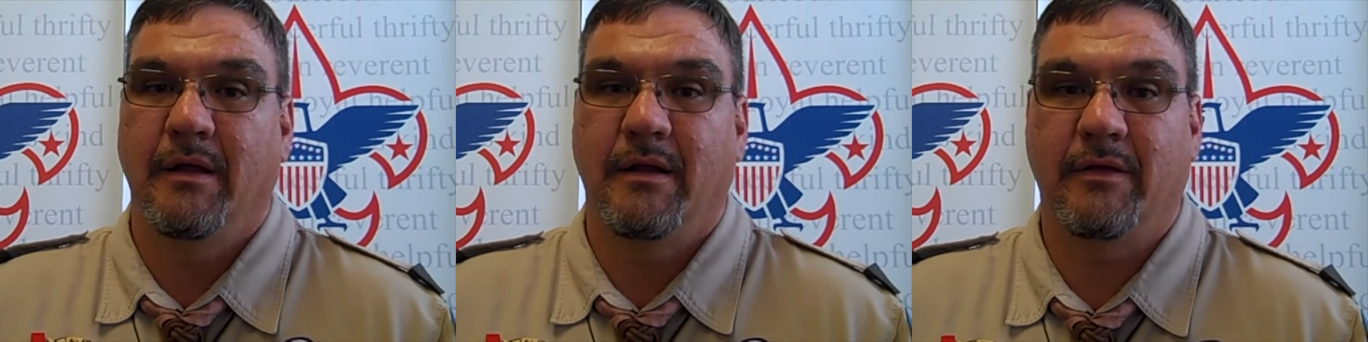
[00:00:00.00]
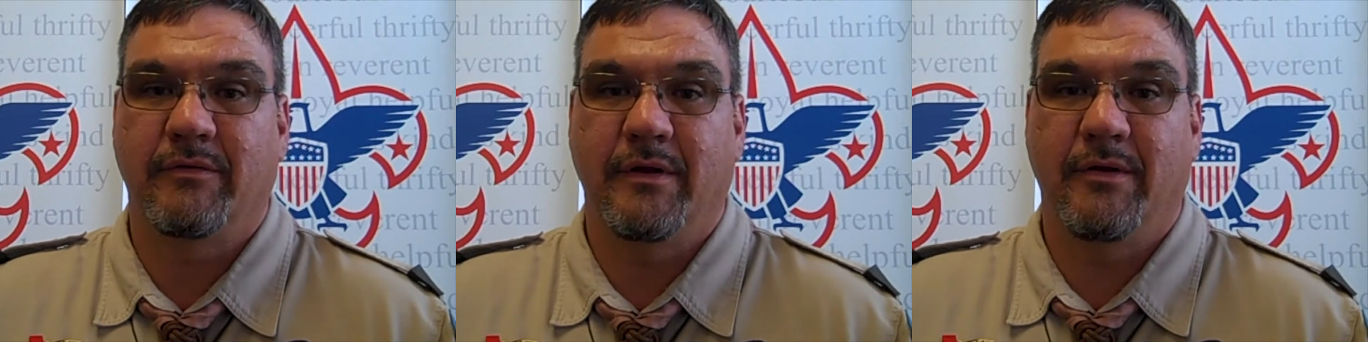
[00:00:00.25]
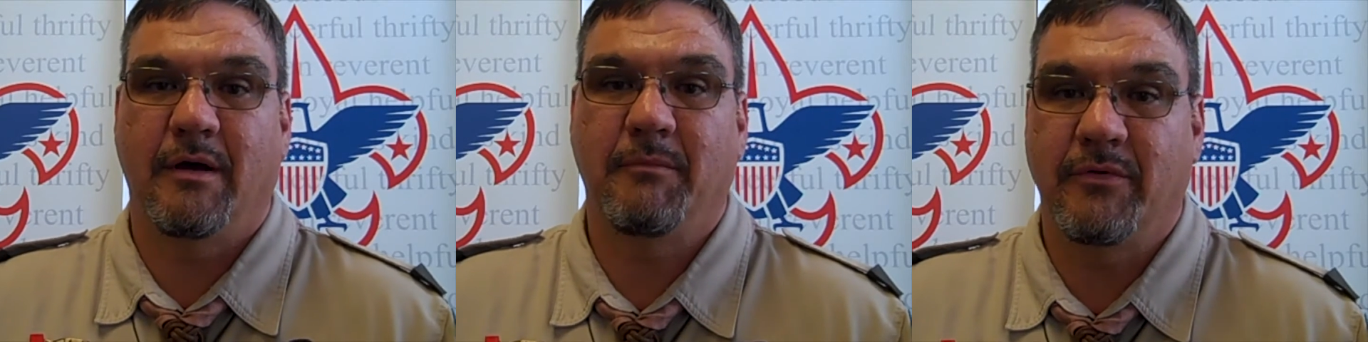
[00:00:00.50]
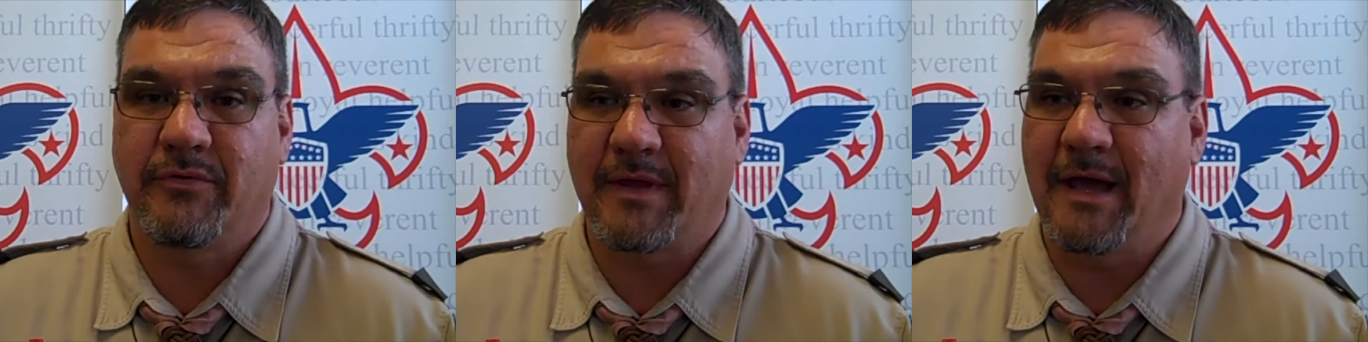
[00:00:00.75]
Next thing you know, I'm
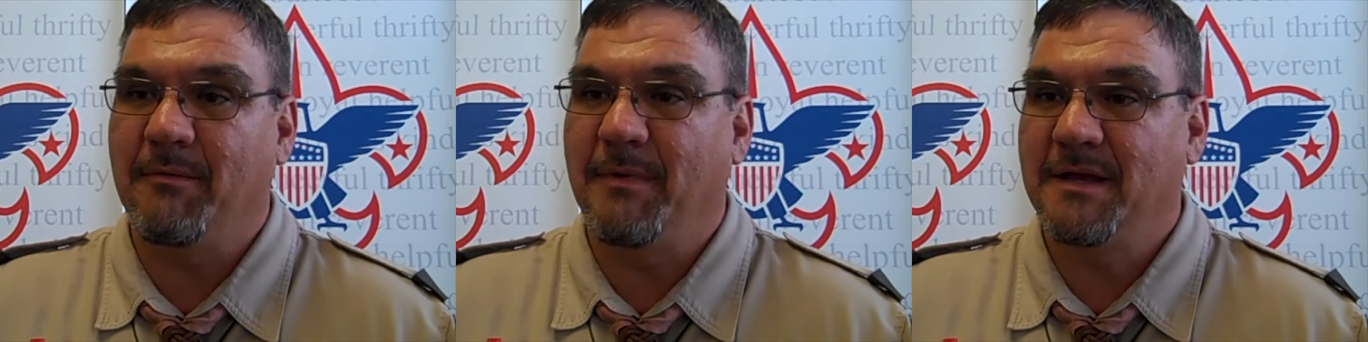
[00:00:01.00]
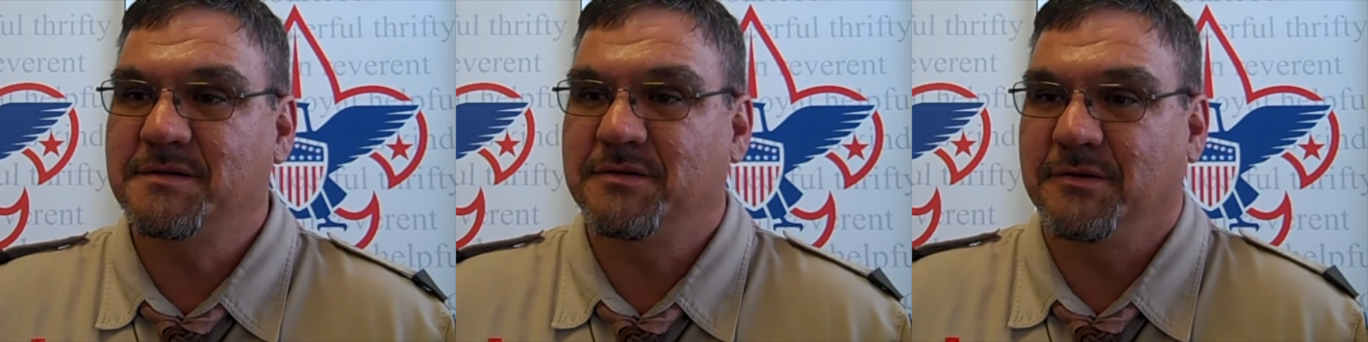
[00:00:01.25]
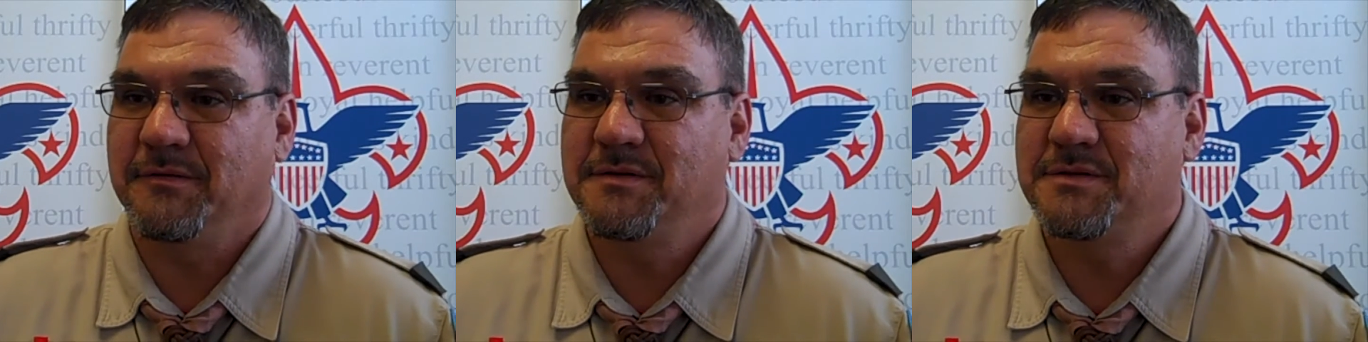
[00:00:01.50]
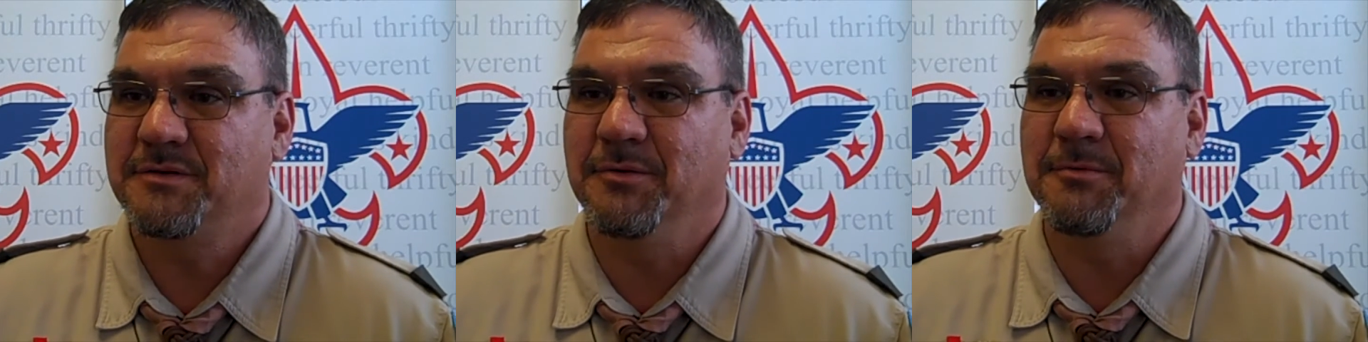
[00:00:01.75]
the scoutmaster of his
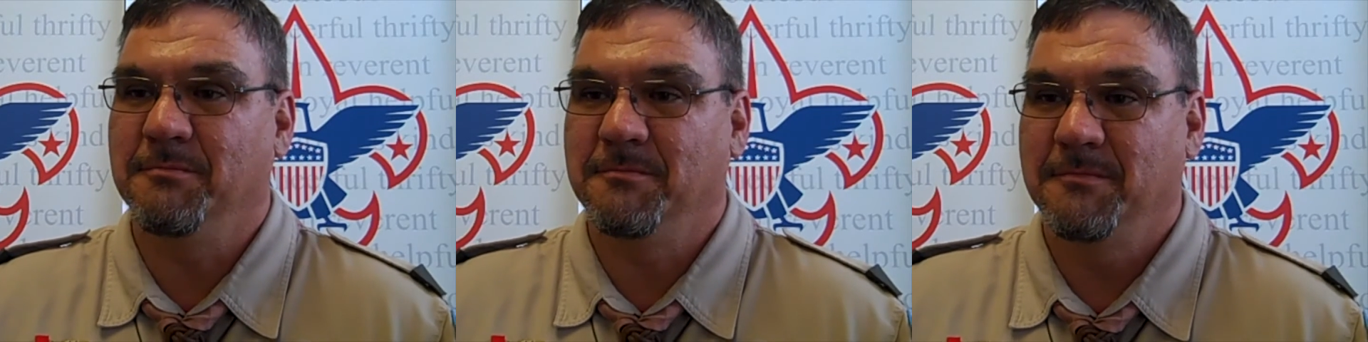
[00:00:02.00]
troop.